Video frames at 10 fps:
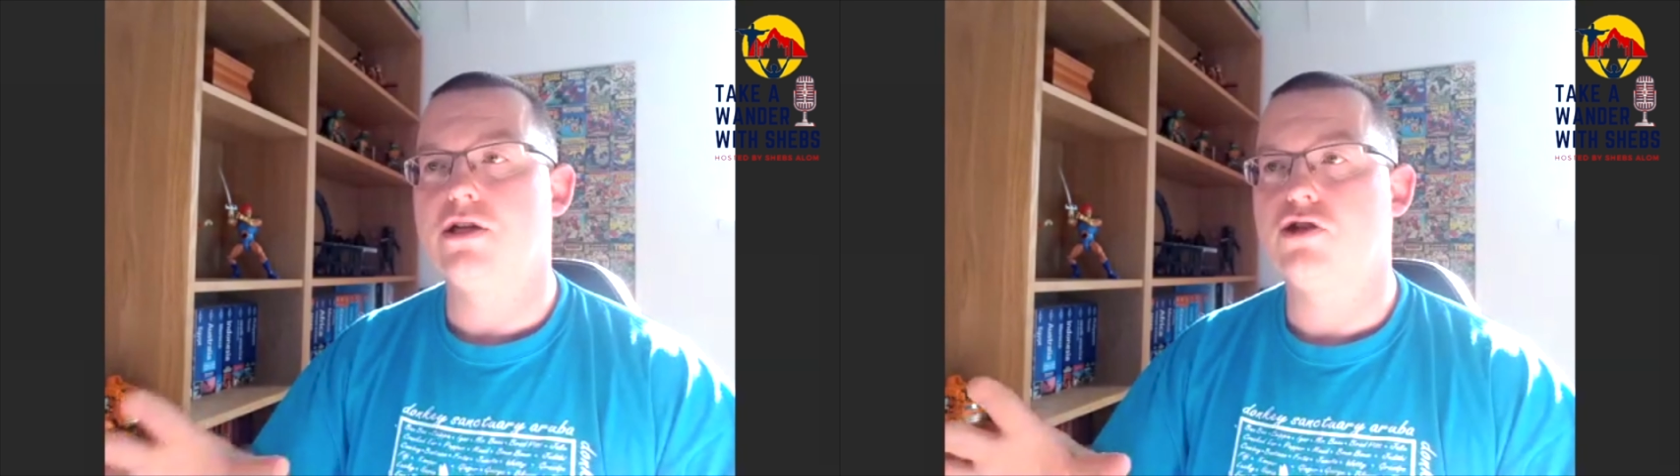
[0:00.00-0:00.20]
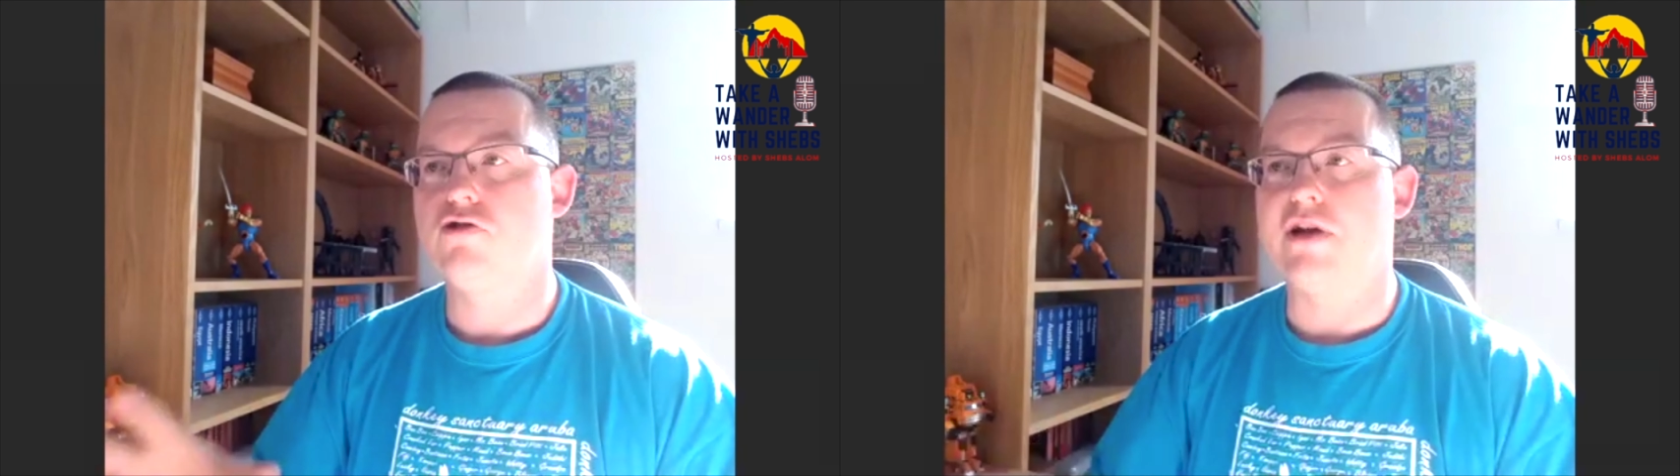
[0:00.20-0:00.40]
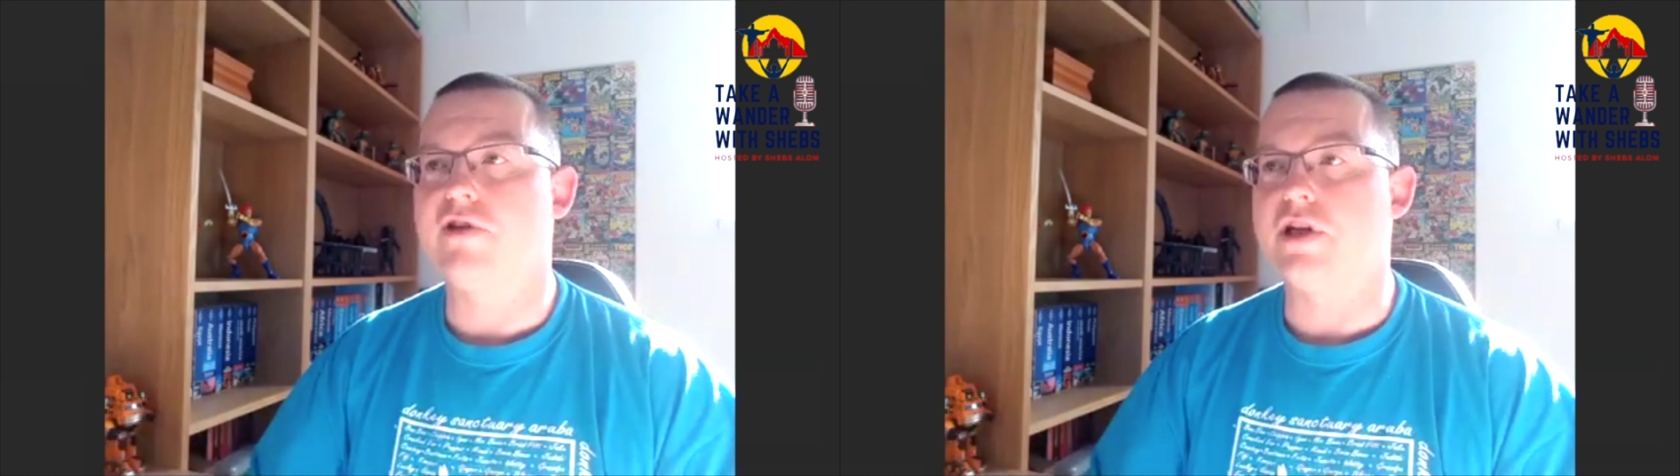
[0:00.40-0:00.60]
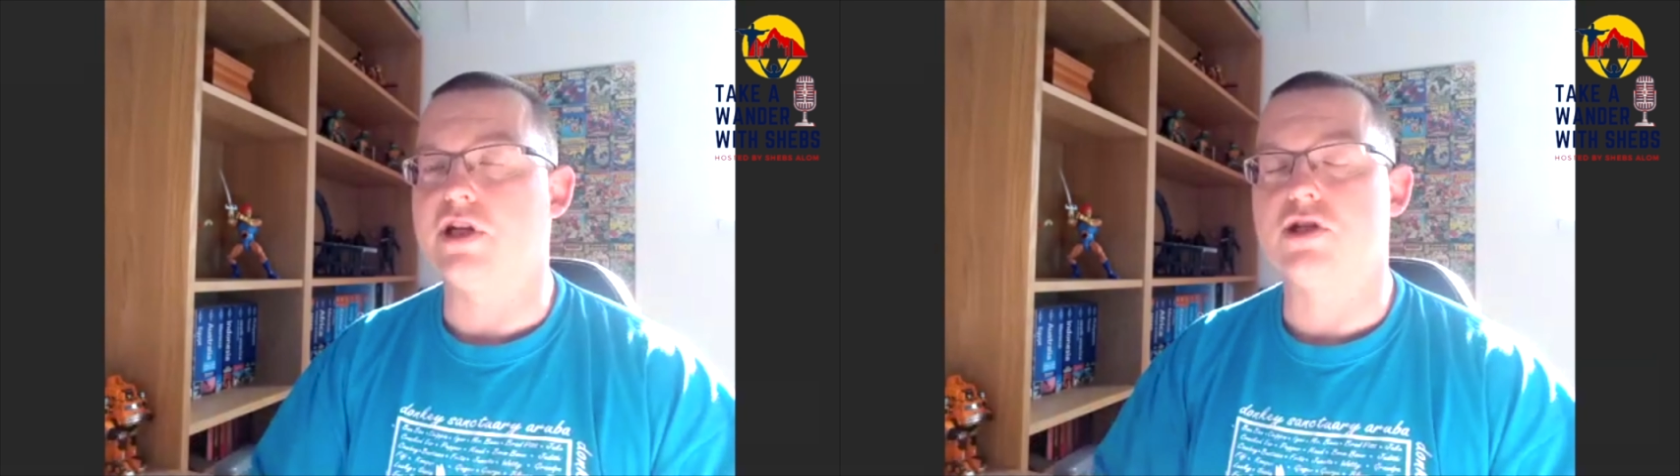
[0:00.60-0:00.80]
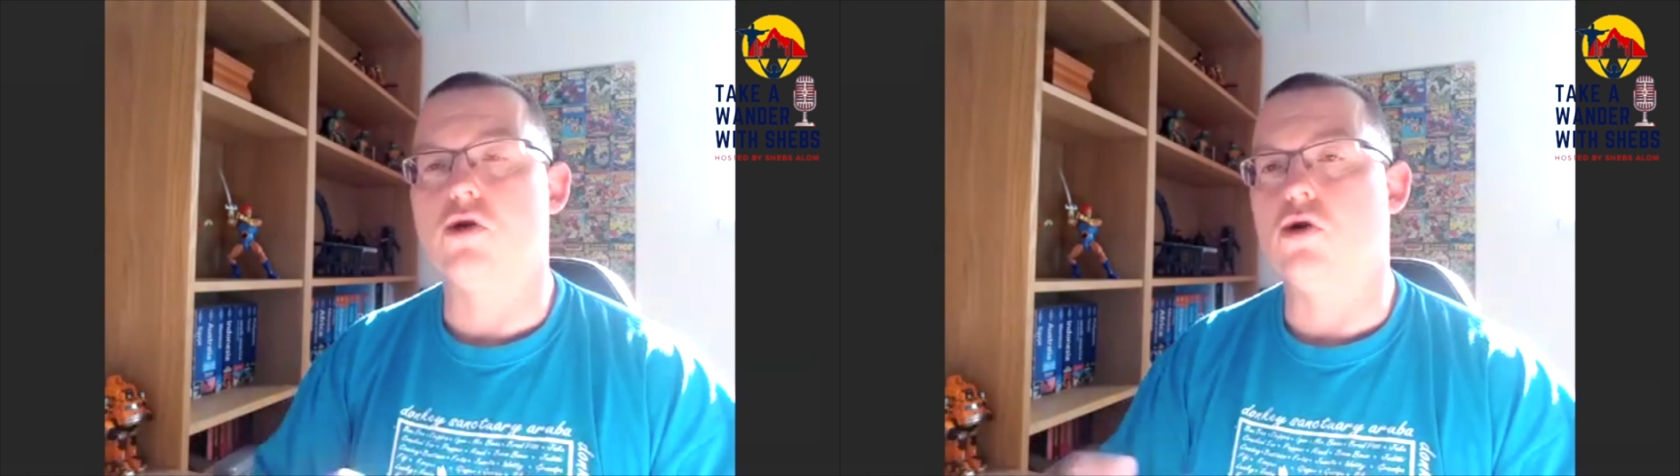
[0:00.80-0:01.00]
traveling
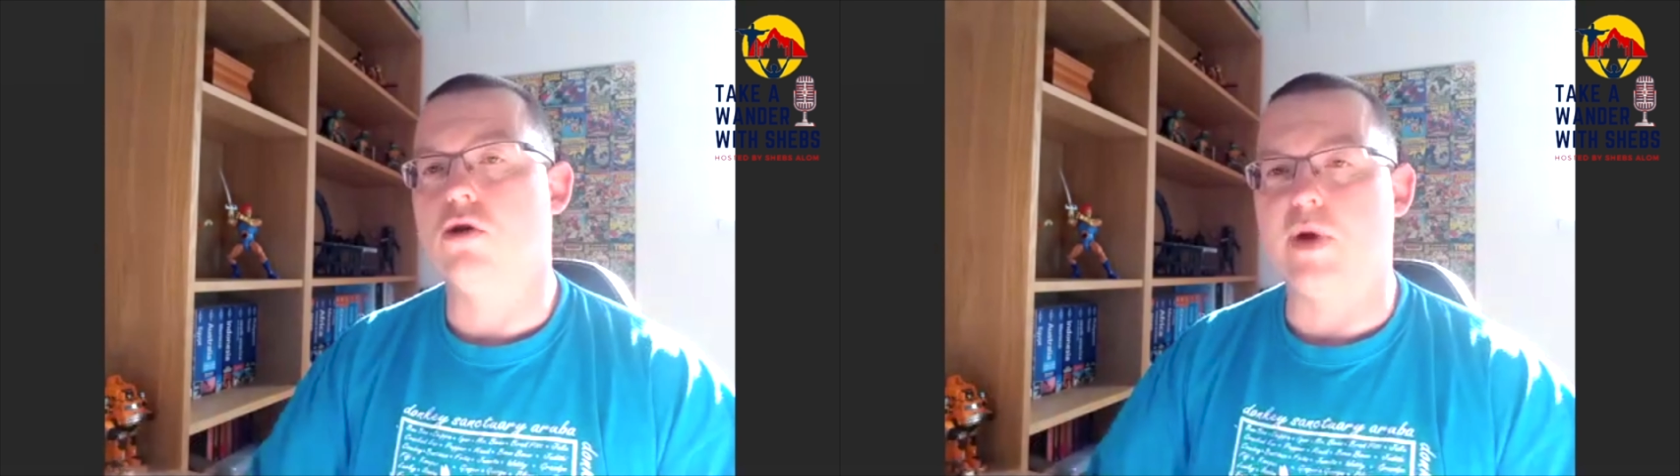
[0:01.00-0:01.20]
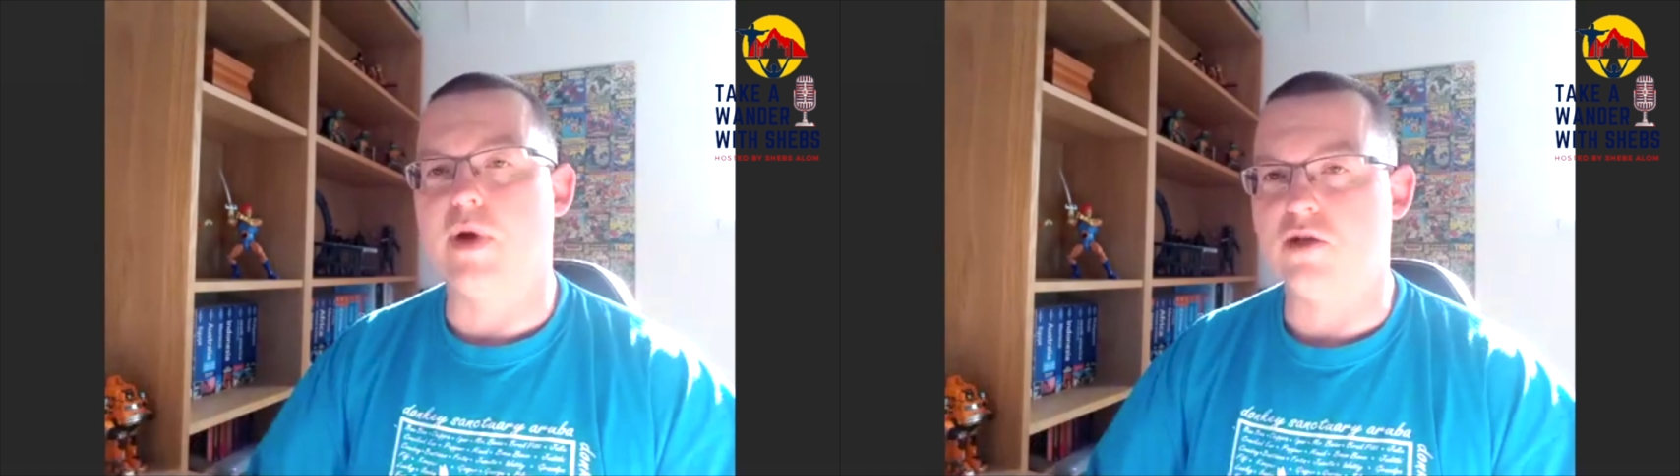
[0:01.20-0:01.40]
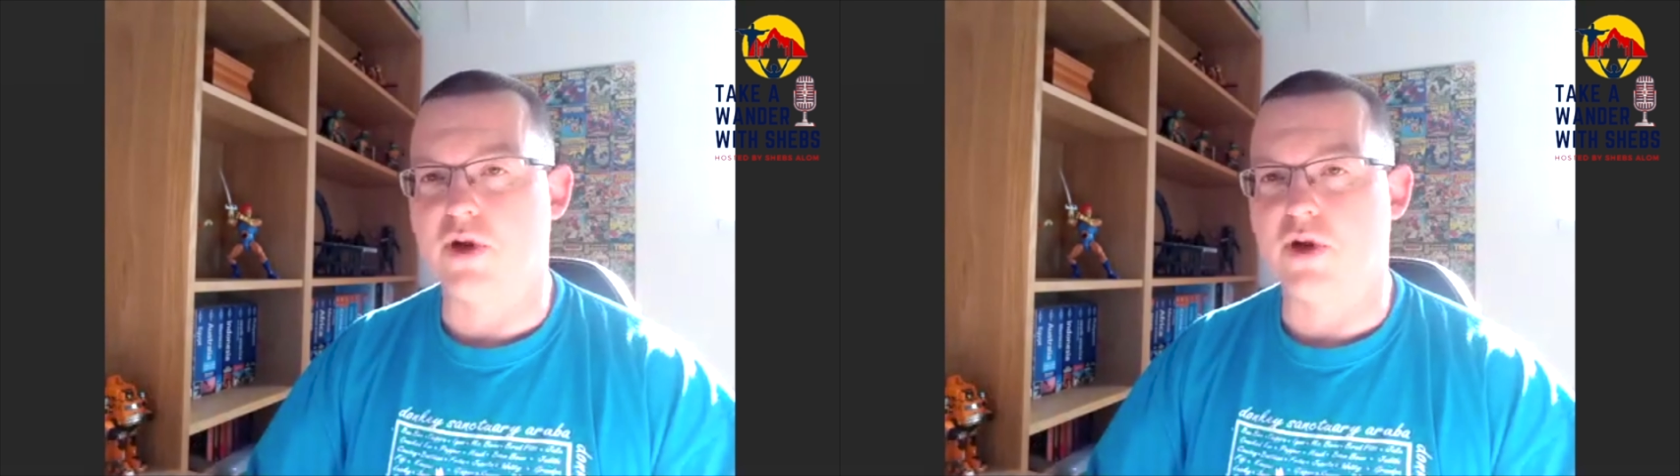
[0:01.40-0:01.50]
is always